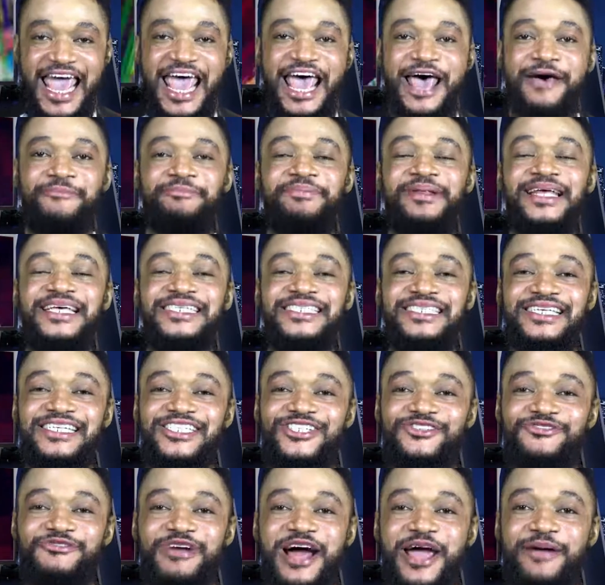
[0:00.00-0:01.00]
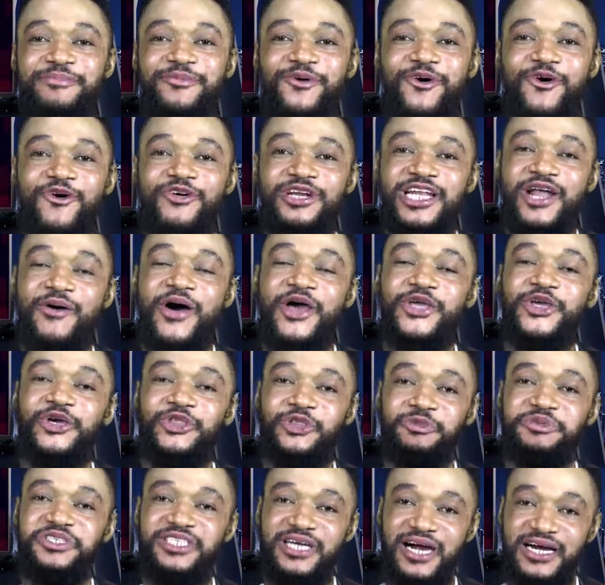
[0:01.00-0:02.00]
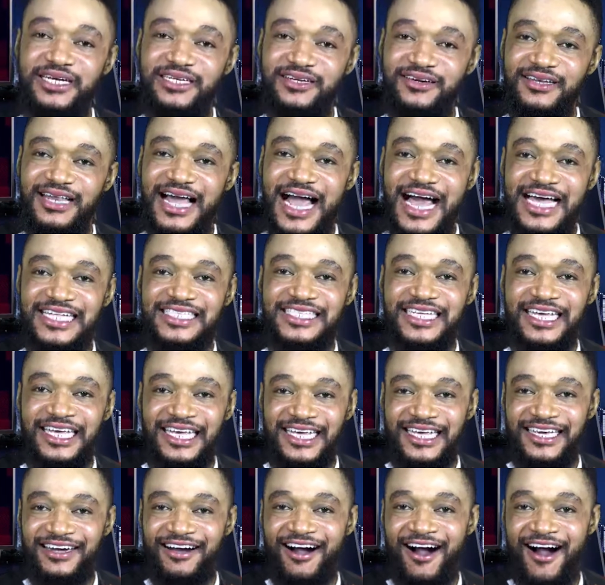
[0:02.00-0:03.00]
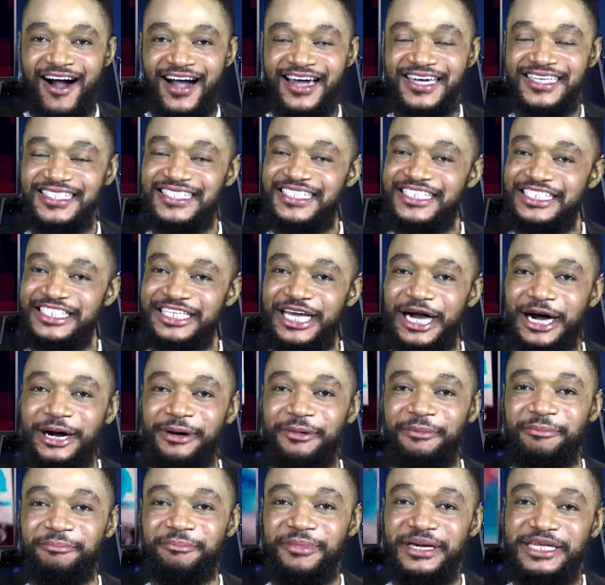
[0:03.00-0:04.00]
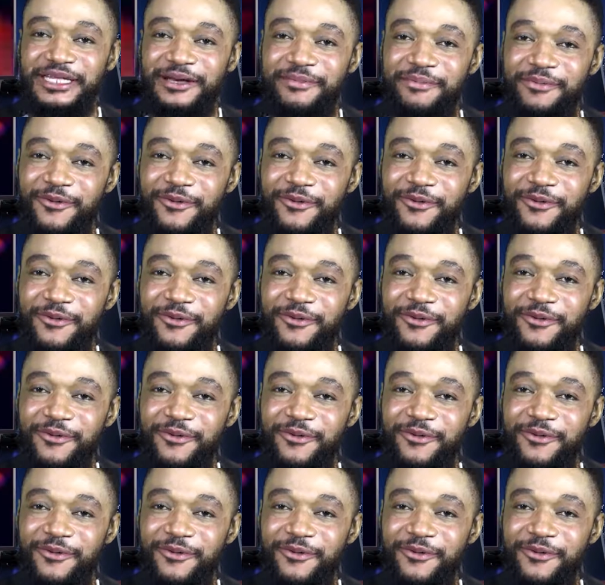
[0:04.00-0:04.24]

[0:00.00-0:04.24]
And please subscribe on our YouTube channel at AIG Media